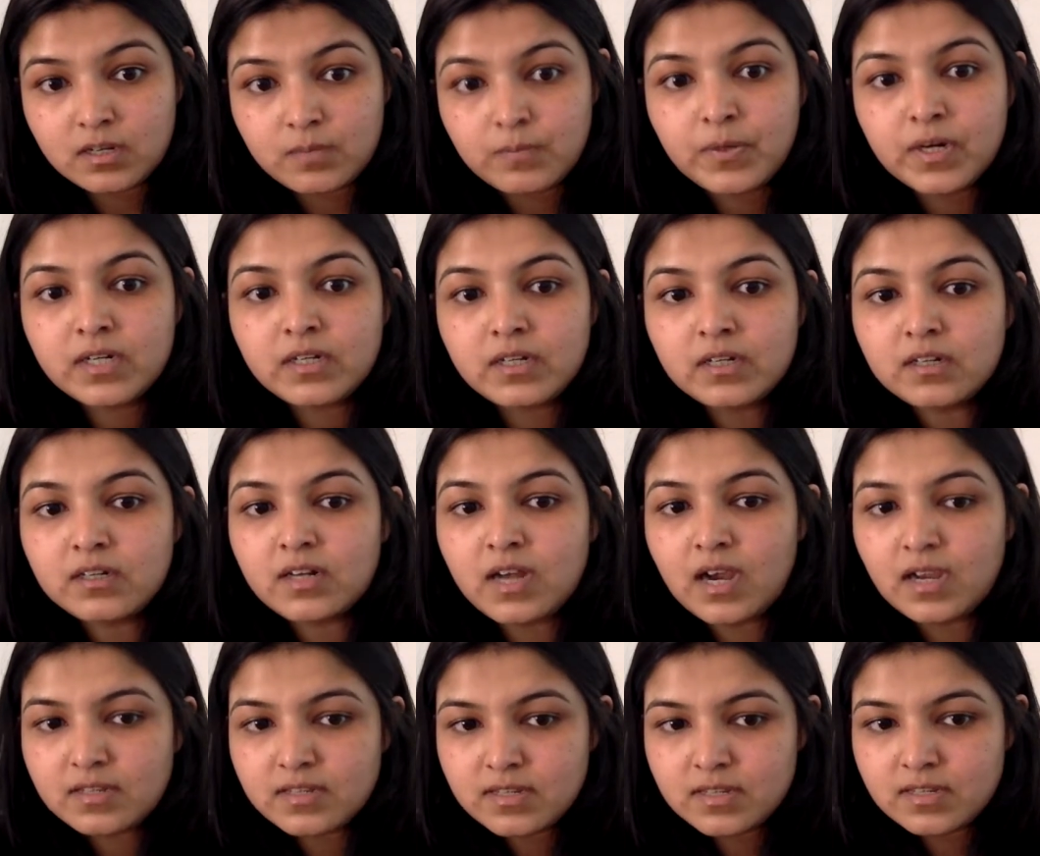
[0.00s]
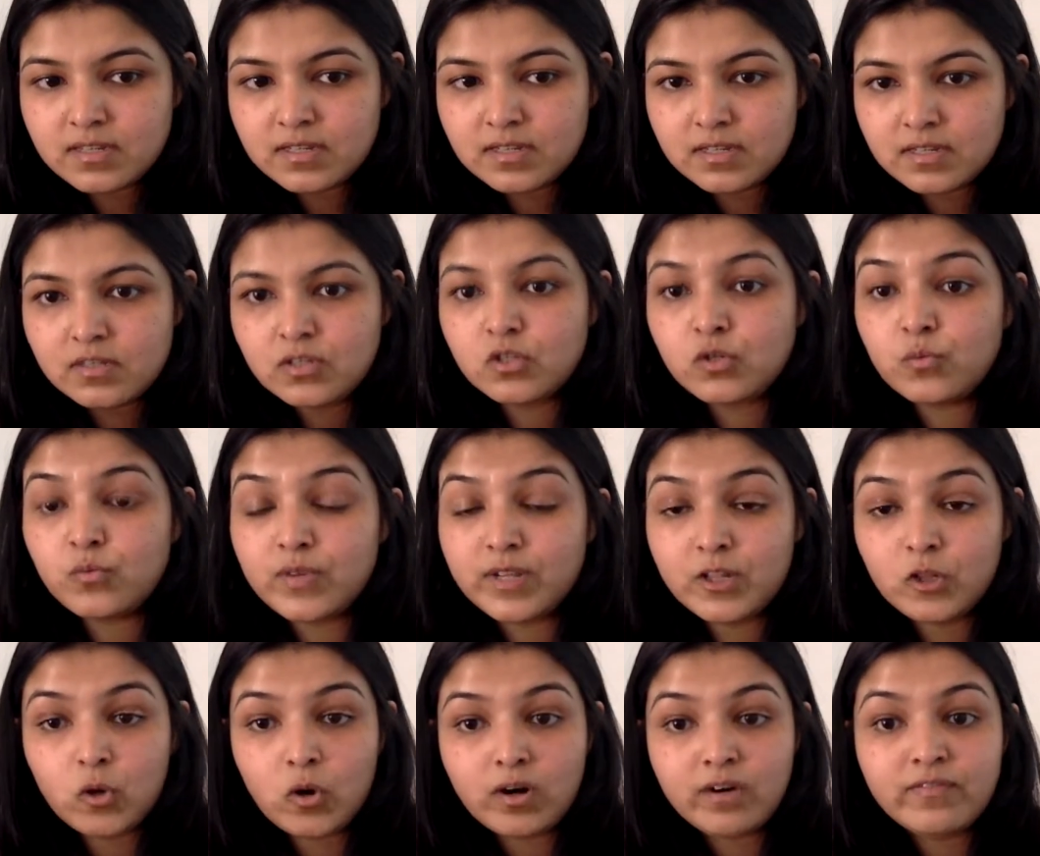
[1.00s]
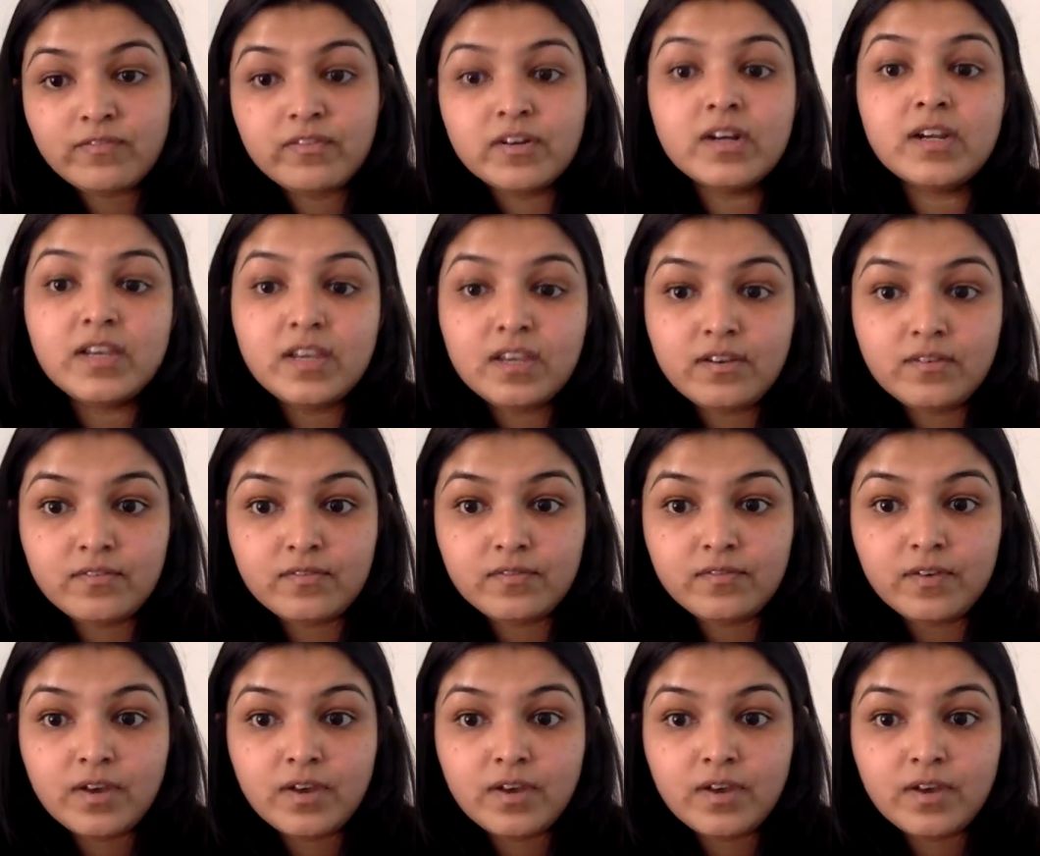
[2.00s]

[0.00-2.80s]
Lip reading: But a narcissist will not forgive.